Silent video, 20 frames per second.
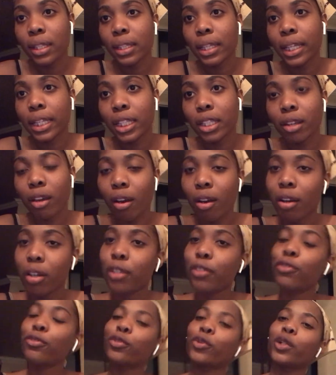thank
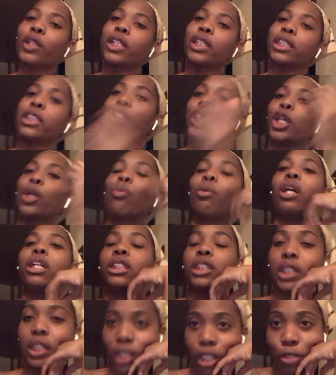y'all for, you know,
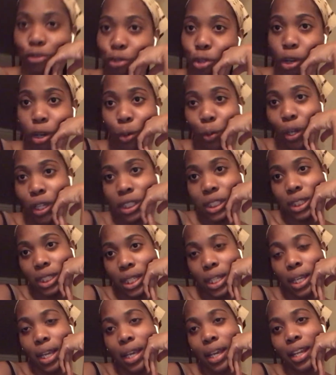watching, if you are
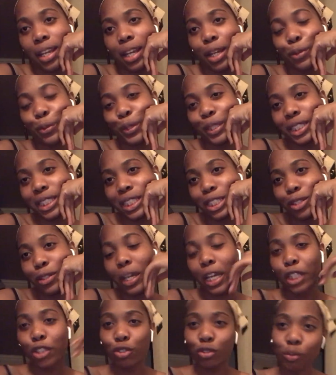watching, and I will see you
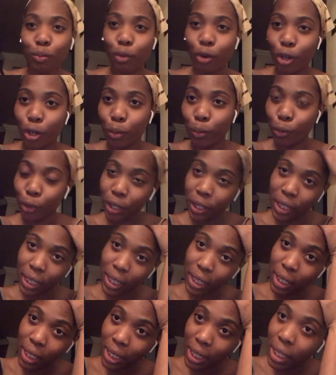guys tomorrow
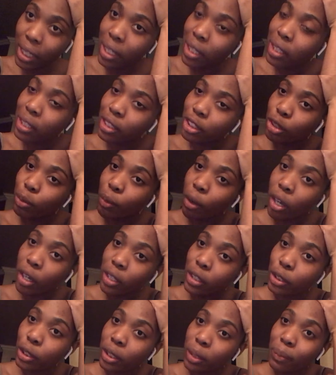morning.
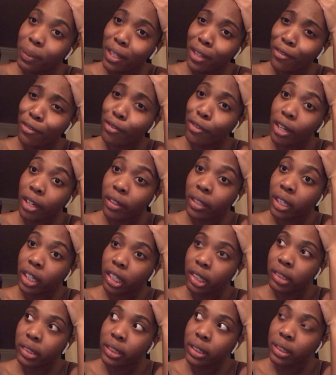Tomorrow is going to be a very
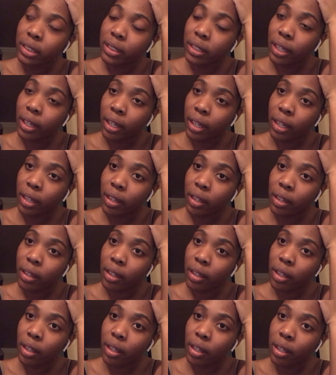early
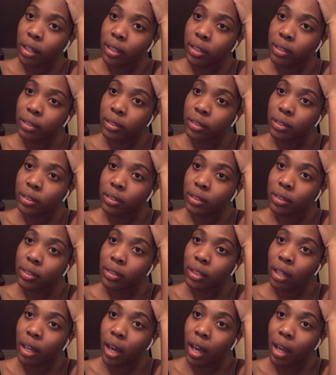day, and
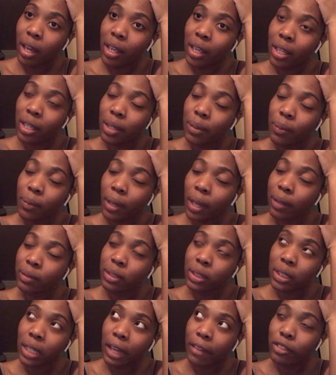I
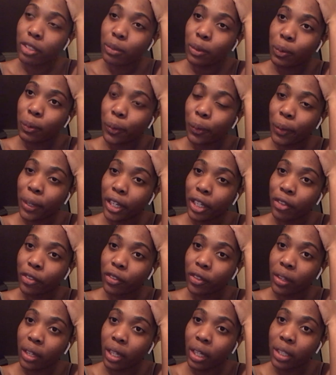just have to be prepared
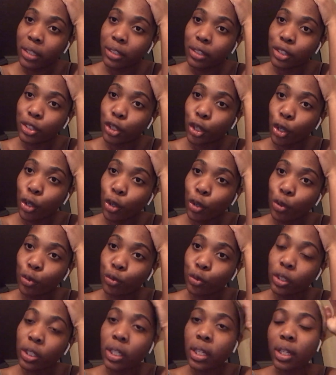for that, so
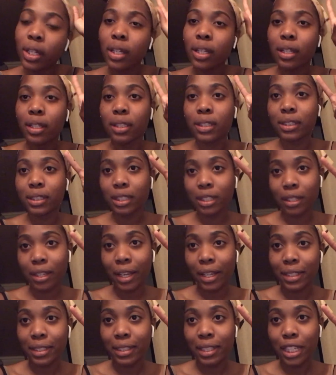see you
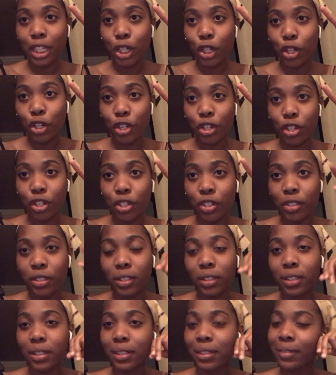guys
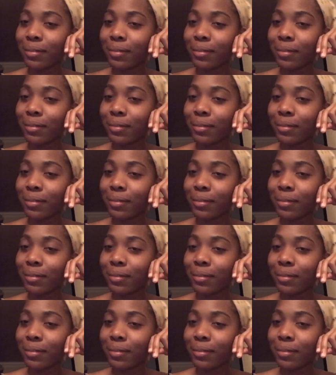later.